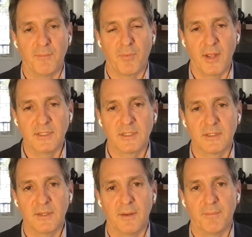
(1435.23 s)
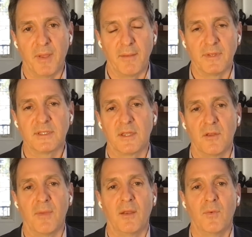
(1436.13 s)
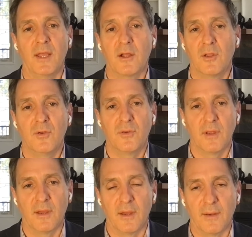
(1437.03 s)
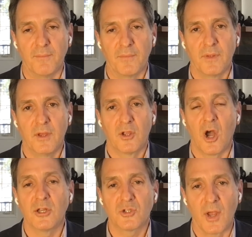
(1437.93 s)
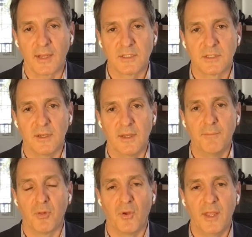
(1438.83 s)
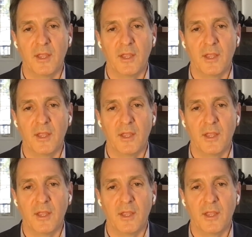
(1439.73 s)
price payments that you make, we include contracts, employee